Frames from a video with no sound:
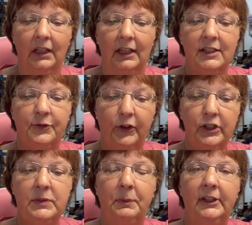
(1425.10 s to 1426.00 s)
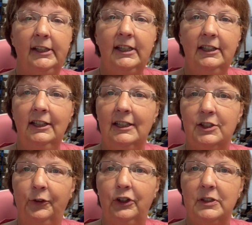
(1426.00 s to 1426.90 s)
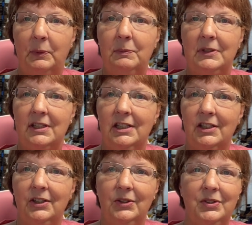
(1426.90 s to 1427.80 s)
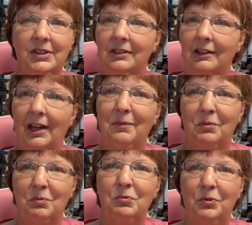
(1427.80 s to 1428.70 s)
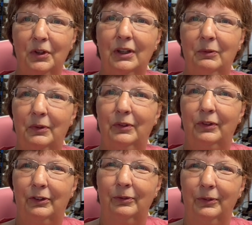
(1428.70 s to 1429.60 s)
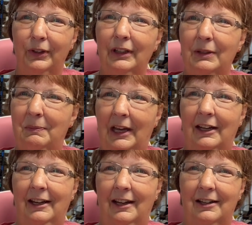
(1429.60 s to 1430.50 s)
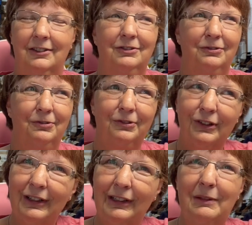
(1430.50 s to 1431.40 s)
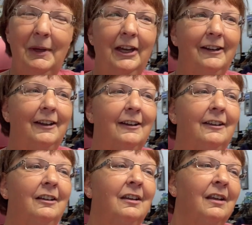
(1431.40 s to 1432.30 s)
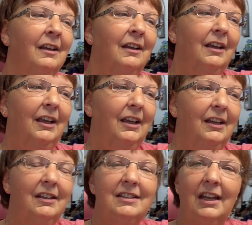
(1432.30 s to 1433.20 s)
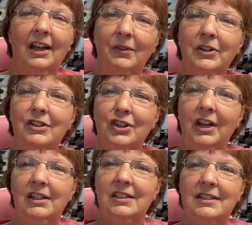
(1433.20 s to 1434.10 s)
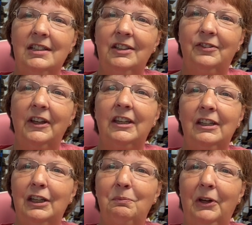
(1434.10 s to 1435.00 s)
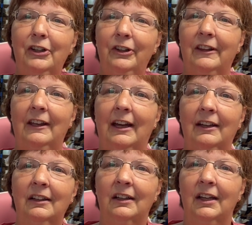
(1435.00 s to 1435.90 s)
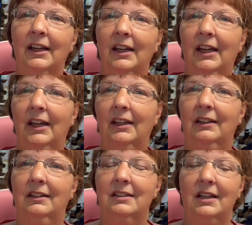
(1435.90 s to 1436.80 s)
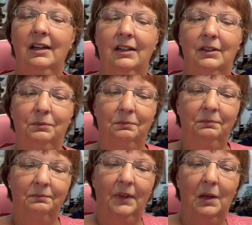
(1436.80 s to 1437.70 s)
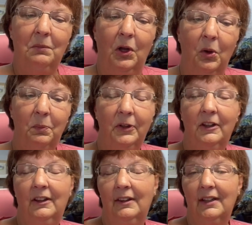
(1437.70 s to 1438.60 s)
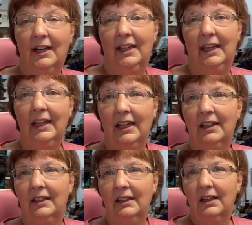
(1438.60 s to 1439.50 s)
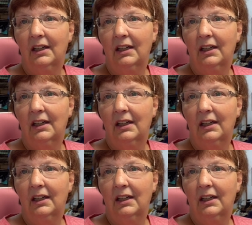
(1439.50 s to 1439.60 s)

as far as planning, as far as my business goes, I'm really, really, really bad at it. Really bad at it. And I want to try to see if I can get better at that. And I'm hoping that I can.